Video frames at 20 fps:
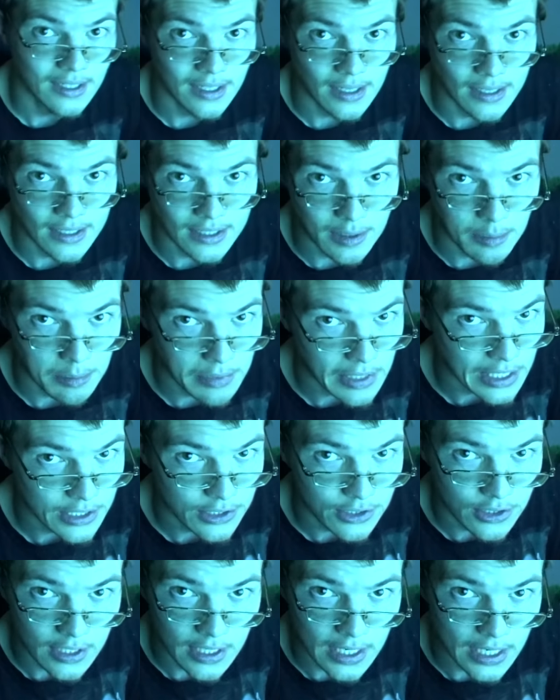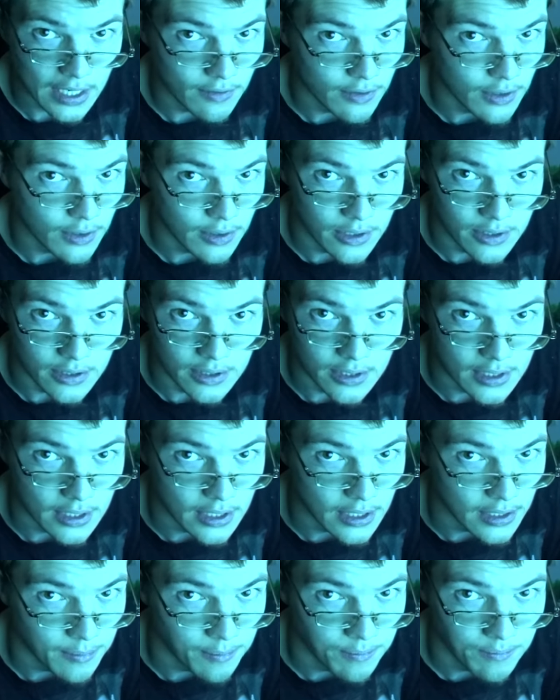It's a pleasure to have you here
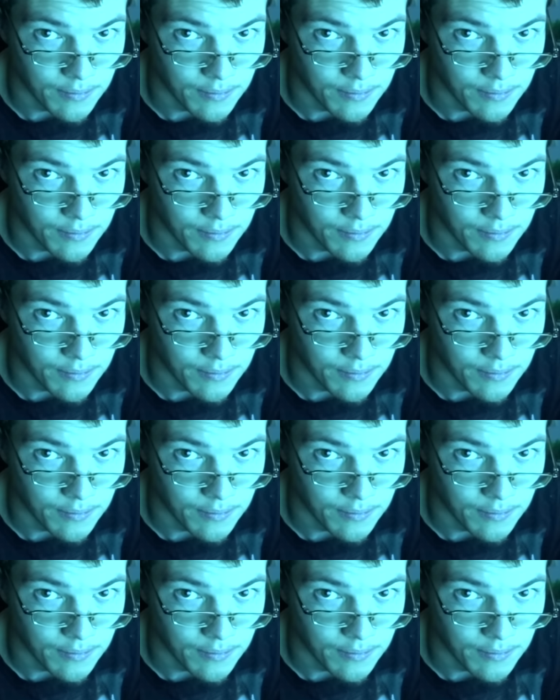today.